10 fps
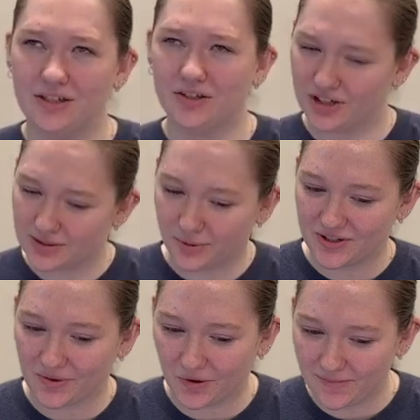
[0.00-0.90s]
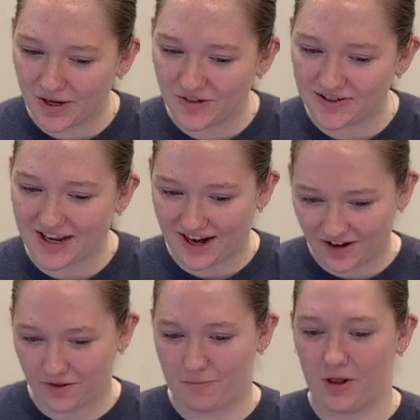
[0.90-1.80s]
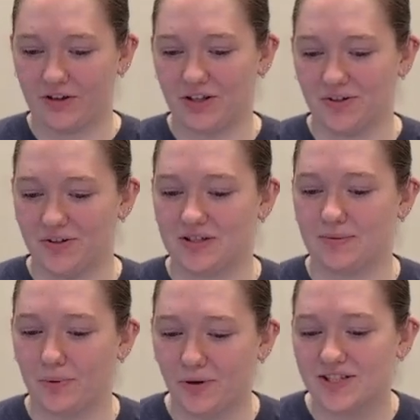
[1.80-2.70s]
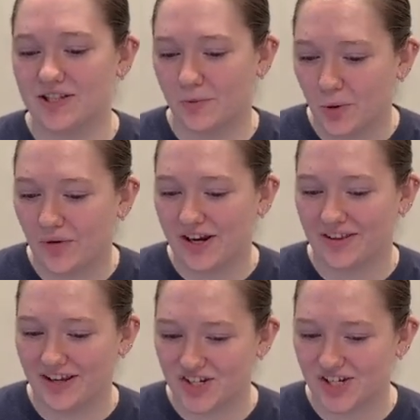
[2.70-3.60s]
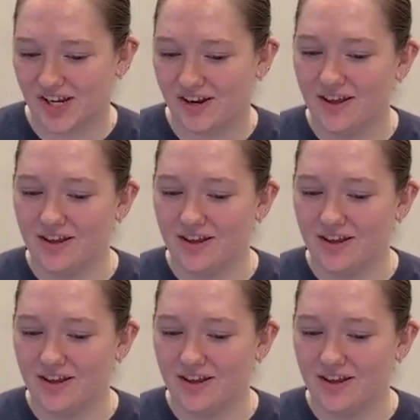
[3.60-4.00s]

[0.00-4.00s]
transports hormones and other molecules, supports thermoregulation